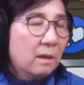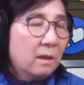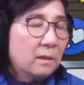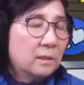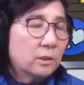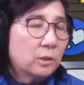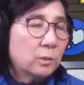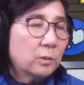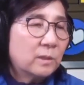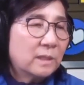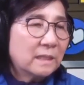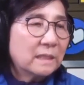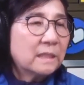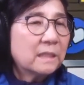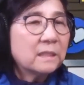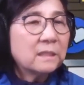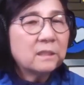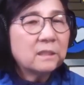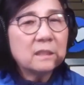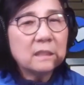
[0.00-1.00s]
So this
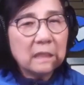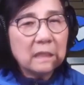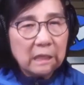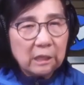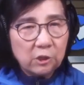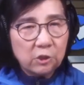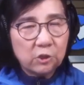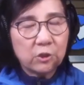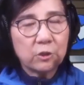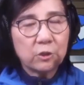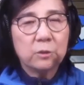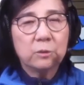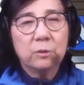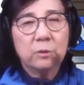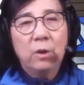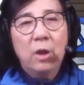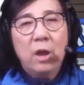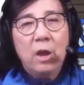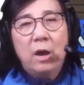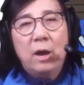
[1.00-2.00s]
is the issue.
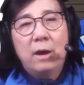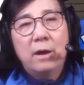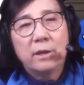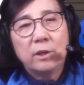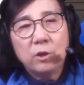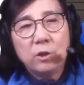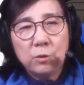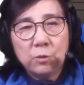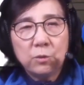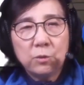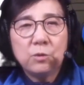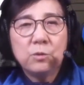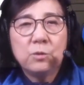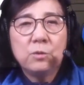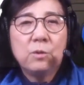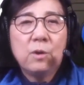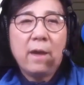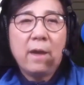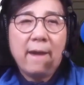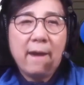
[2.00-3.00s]

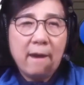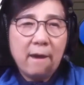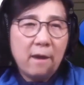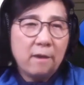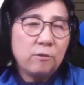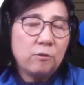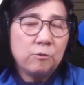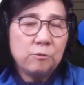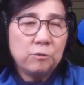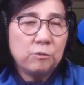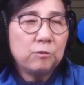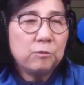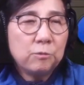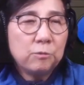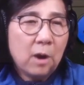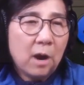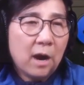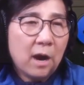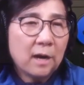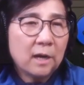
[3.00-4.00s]
You
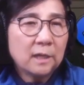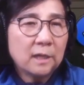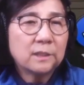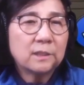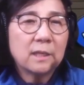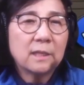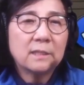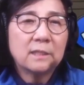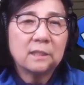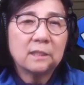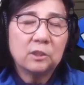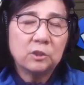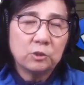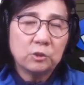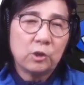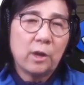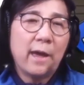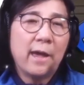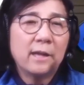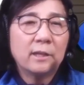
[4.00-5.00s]
are assessing a
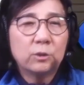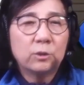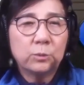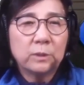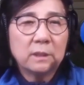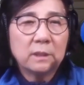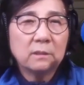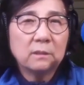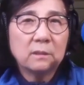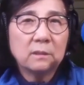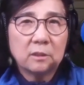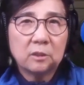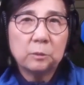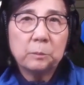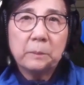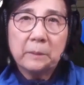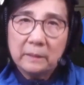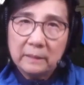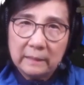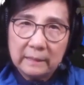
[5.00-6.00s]
child with a
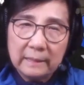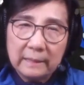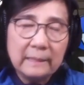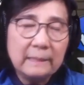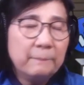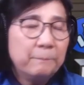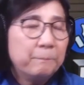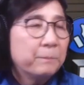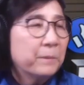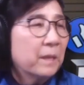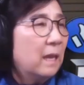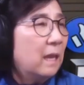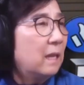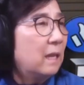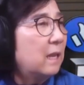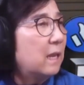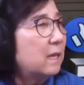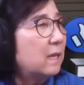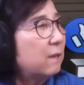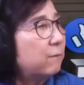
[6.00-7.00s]
disability, and
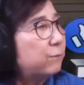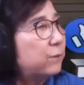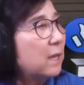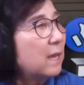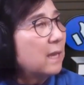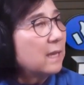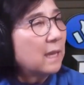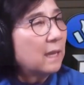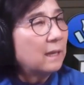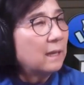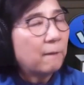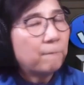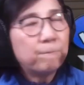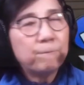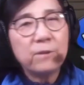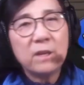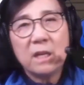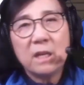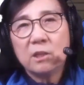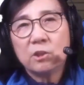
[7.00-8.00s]
then if they cannot
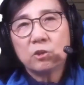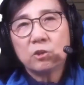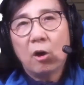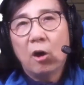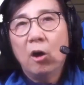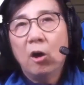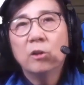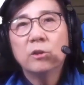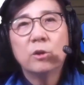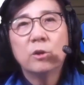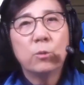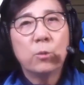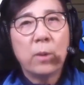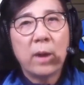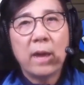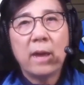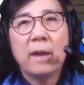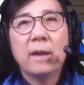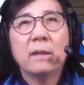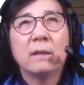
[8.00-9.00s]
finish all the
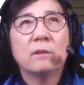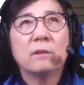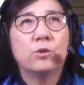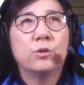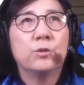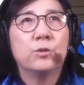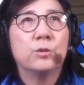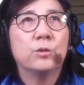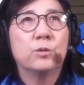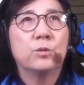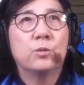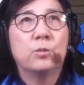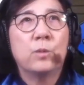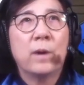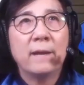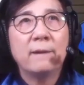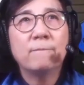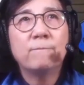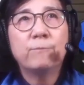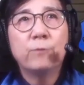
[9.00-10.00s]
way to
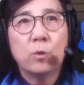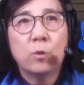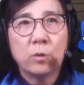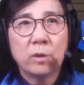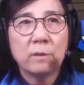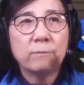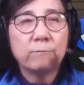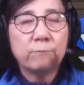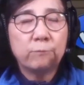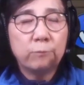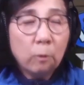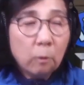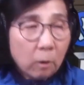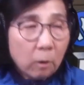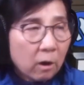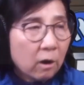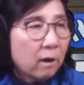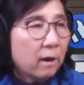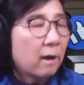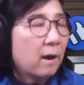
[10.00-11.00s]

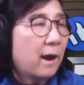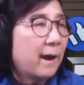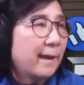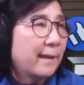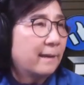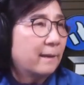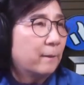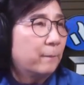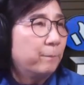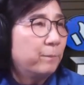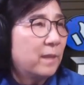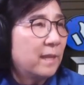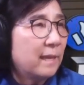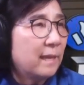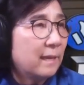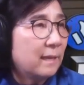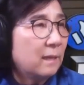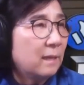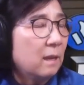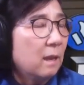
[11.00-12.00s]
144 item,
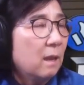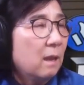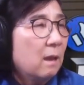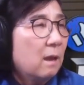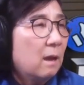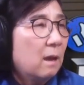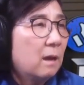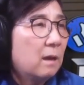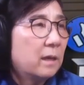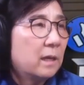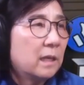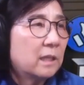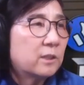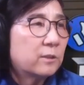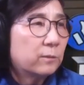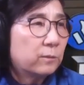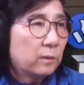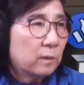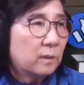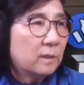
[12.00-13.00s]
then it's
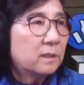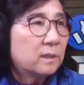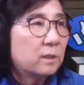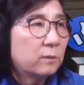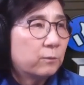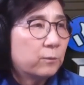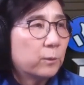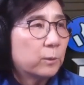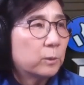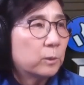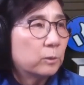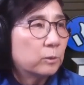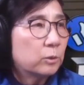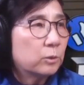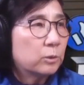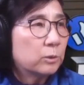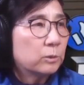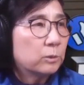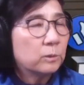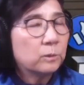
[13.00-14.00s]
very difficult
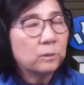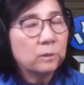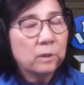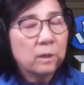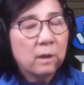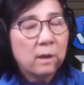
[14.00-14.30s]
to